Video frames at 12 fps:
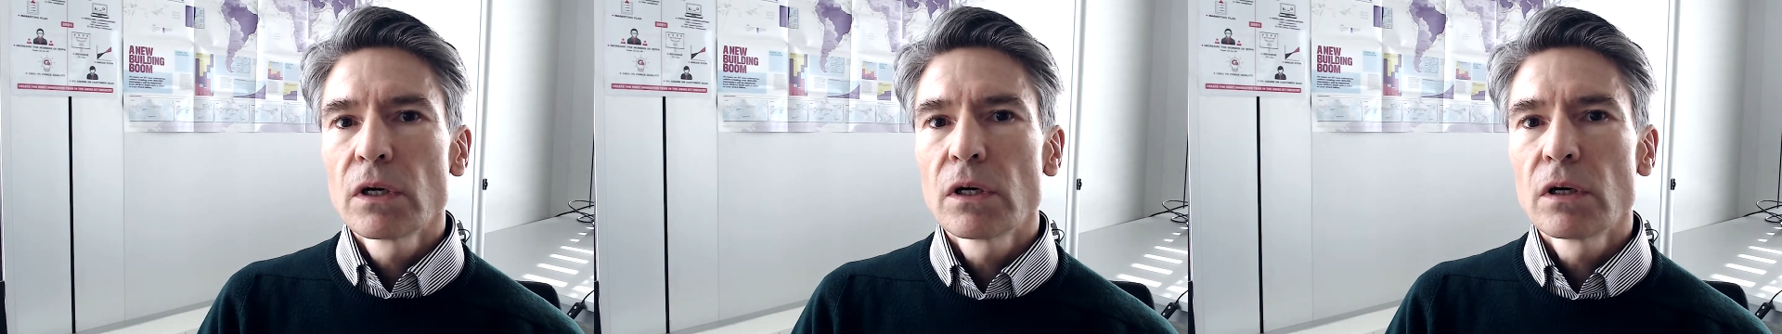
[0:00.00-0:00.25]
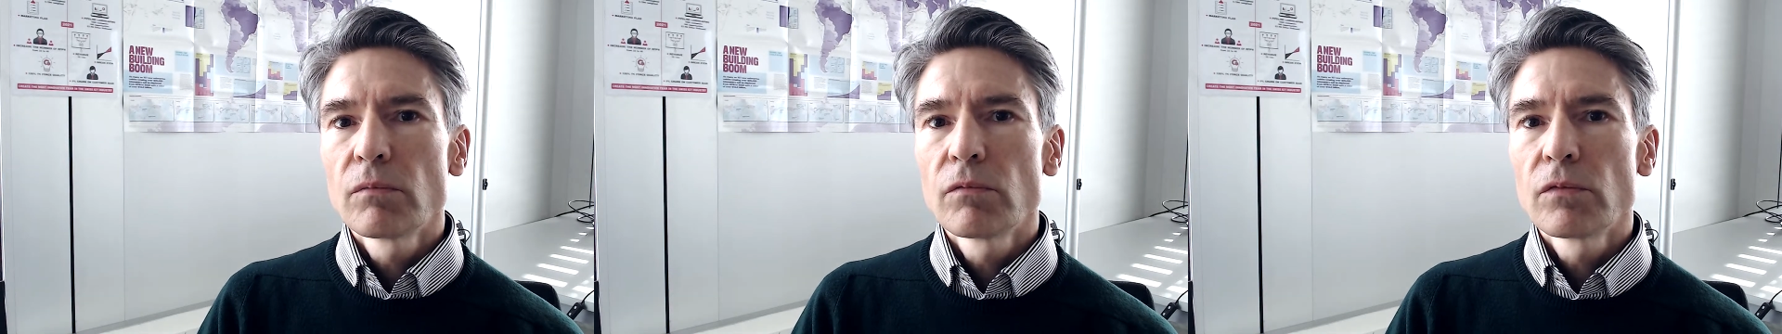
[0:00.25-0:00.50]

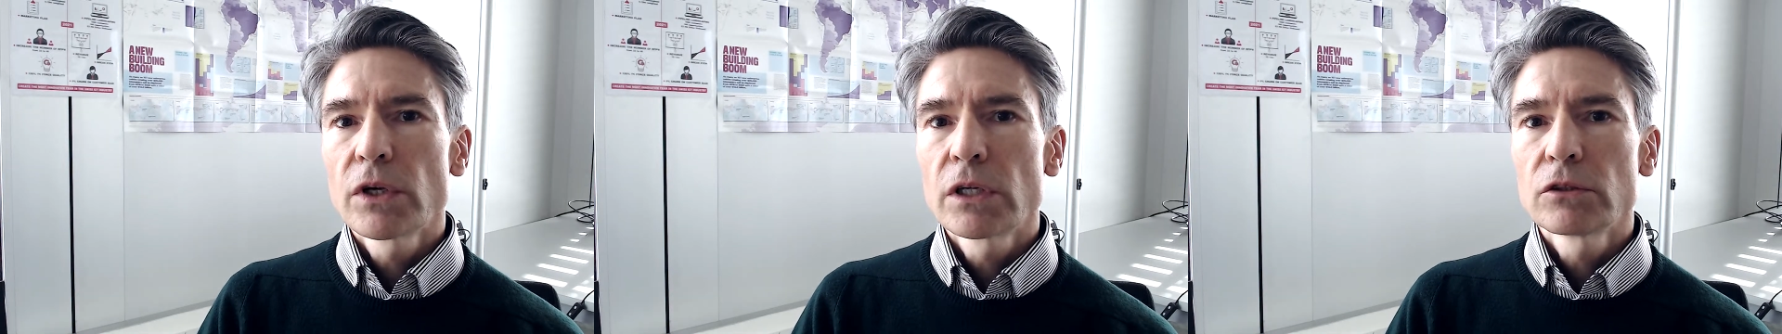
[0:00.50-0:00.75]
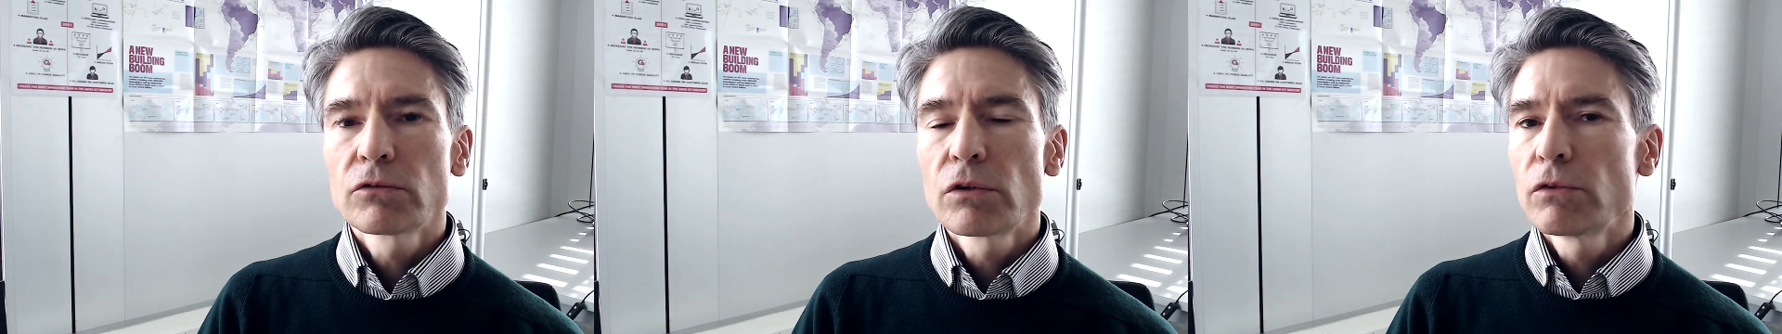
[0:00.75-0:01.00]

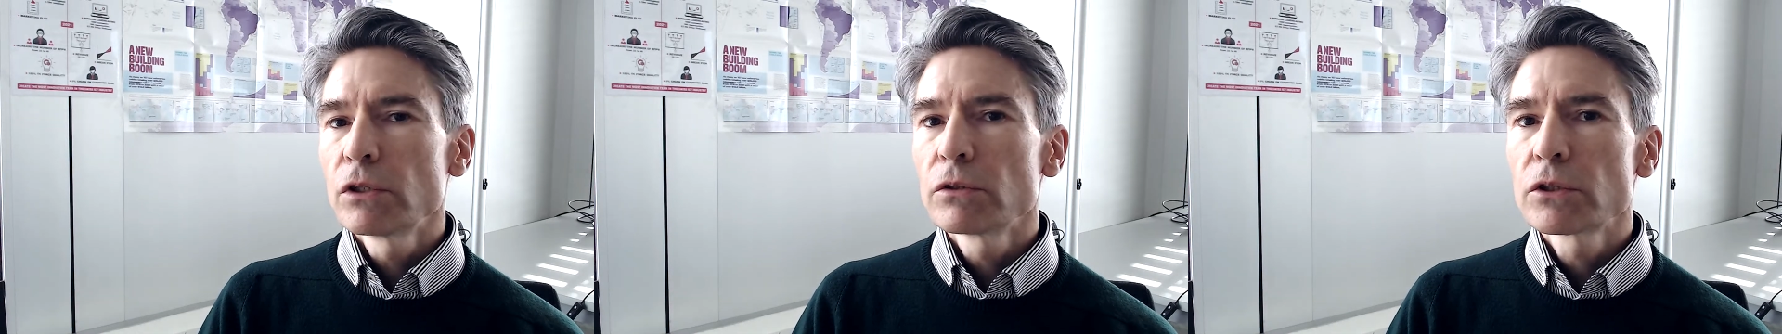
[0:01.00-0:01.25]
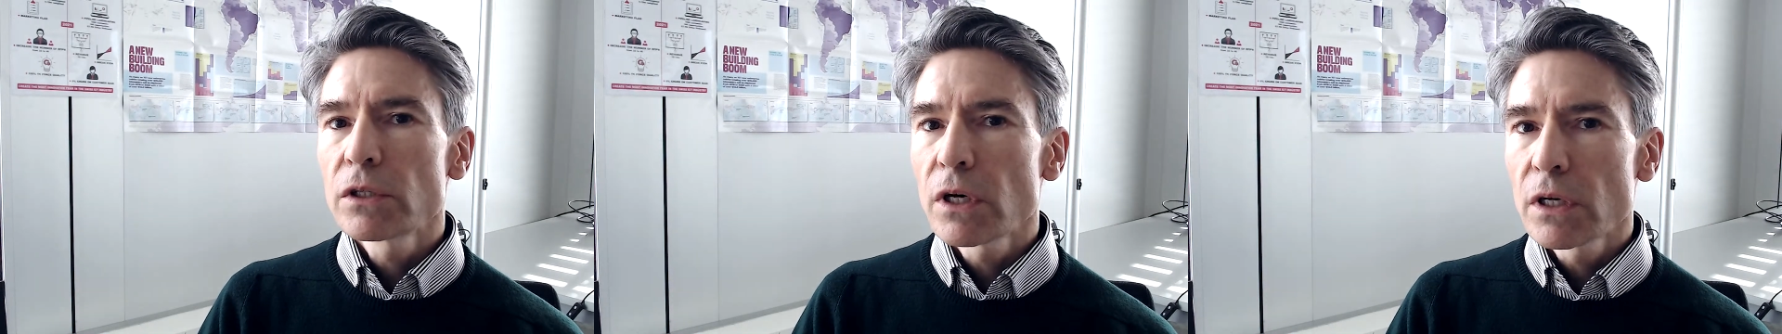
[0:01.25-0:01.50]
that is
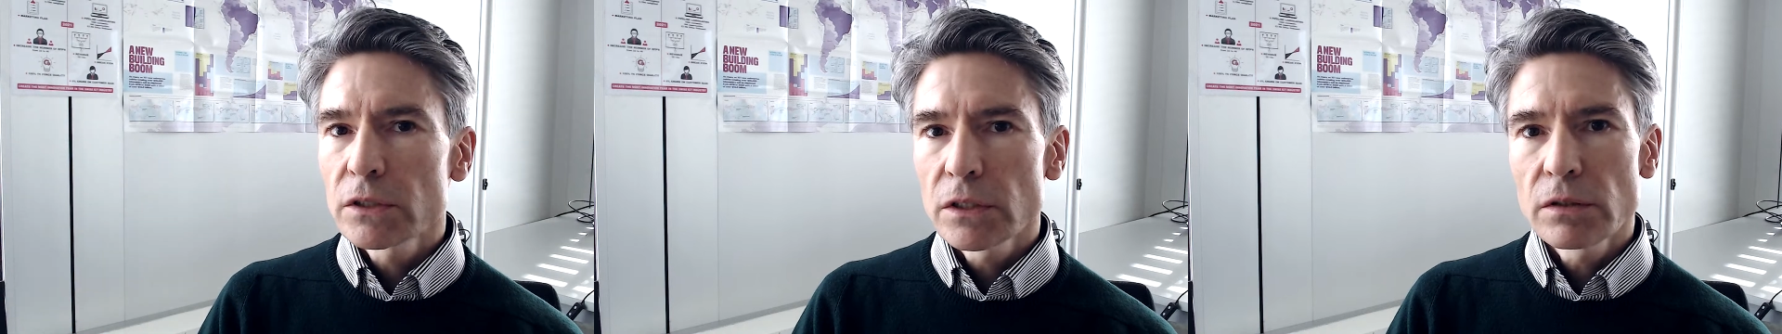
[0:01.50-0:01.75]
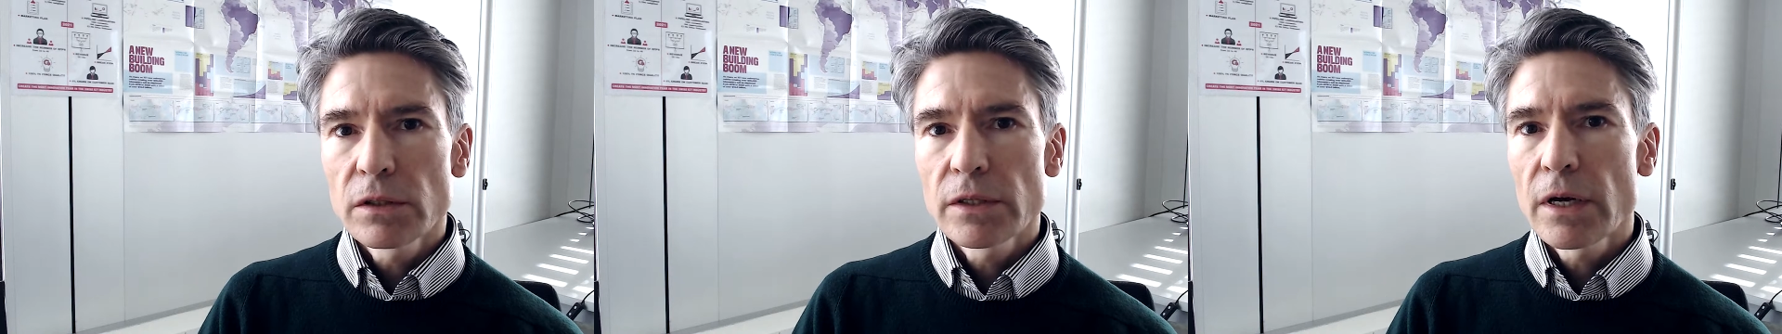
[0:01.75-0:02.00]

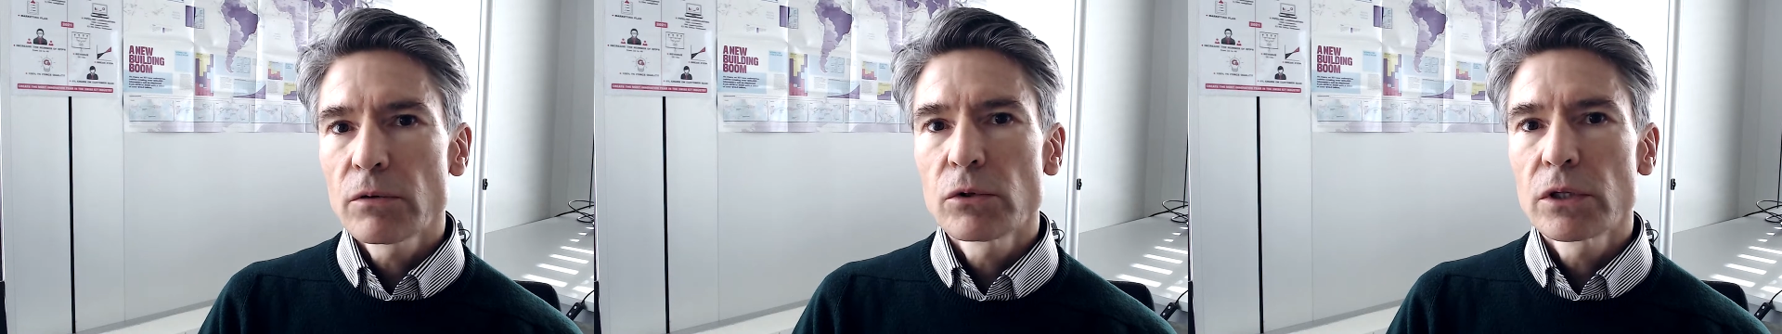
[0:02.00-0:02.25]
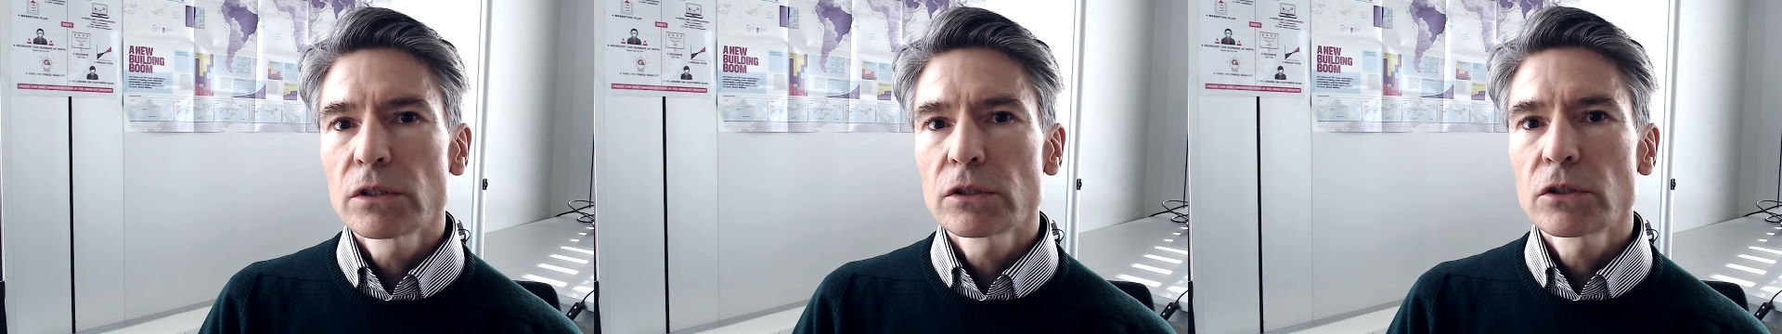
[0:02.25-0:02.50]
revolutionizing the
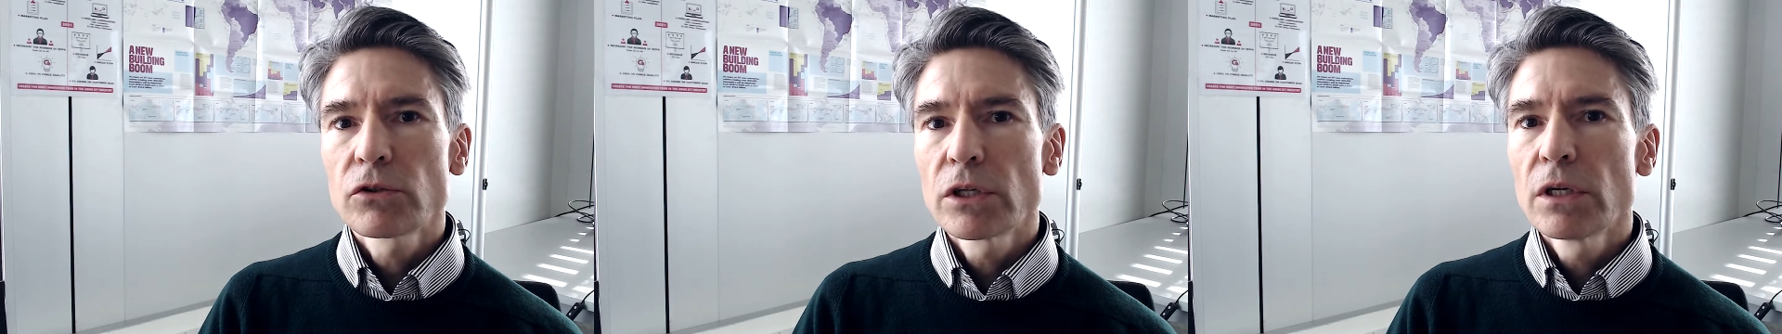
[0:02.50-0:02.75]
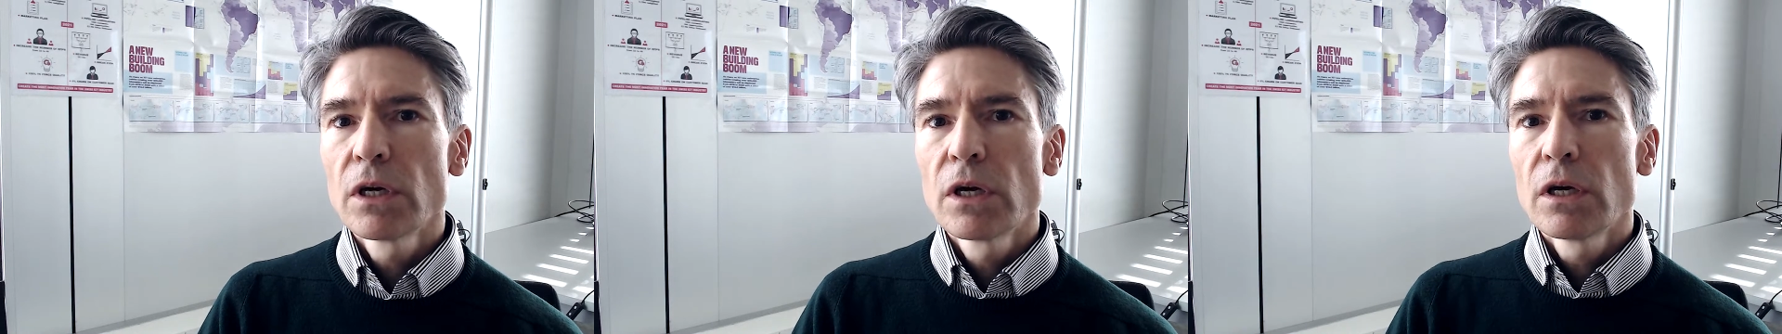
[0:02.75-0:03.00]
network industry